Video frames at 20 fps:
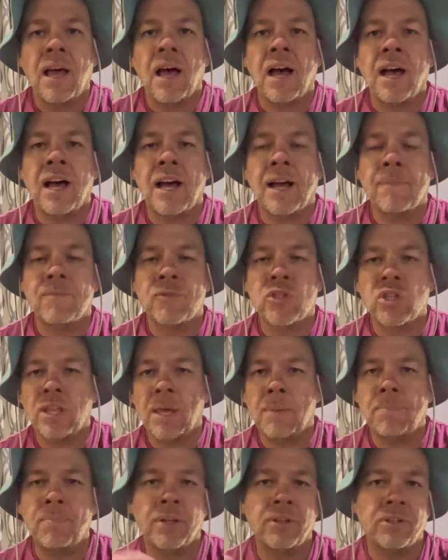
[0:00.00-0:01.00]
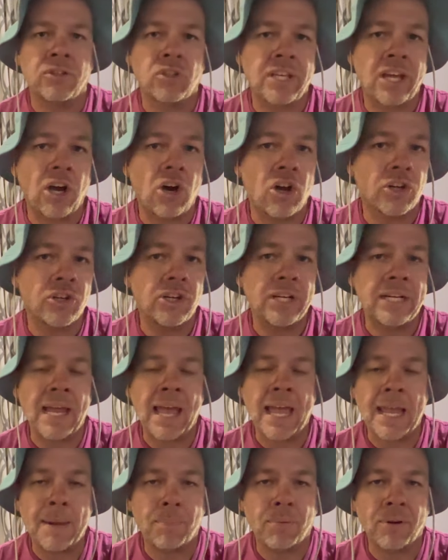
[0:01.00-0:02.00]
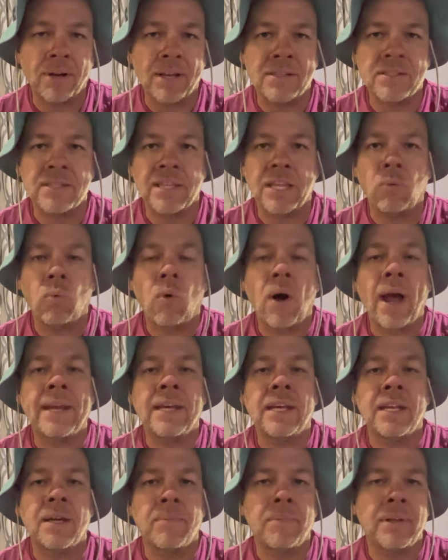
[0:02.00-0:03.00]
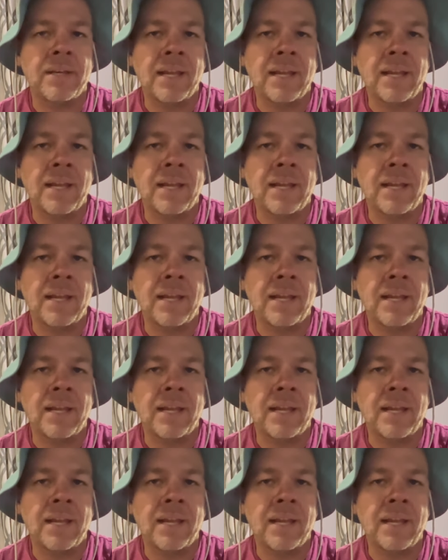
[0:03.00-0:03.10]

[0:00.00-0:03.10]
So they build concrete aprons and they widen them.